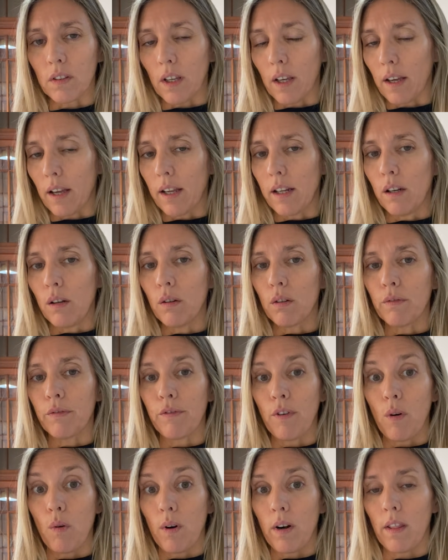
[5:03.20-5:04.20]
I look
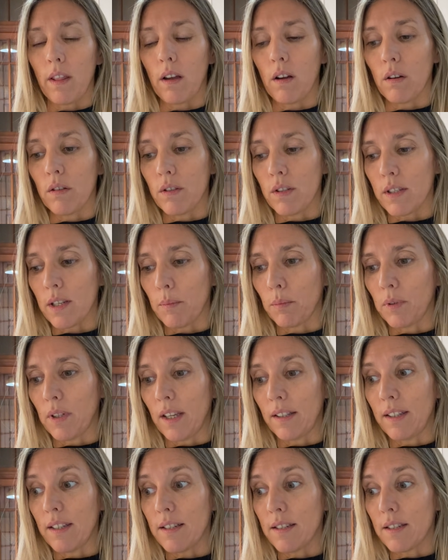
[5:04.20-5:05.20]
for the concept.
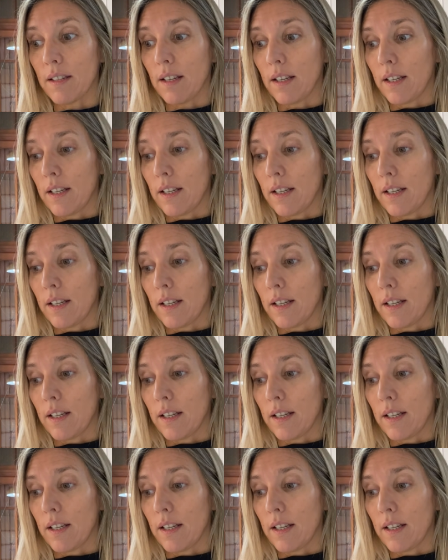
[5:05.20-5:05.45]
That is